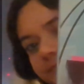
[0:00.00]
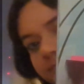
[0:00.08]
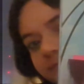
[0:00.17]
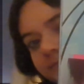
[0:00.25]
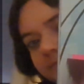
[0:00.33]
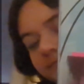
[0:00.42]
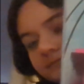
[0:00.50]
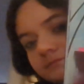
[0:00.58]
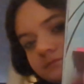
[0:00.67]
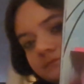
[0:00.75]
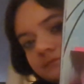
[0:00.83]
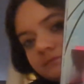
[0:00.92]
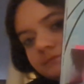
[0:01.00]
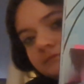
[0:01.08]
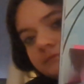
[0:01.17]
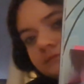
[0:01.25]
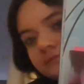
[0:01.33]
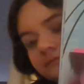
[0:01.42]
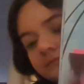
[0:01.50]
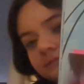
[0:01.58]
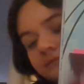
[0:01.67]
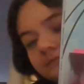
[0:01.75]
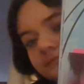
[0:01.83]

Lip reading: Nobody speaks.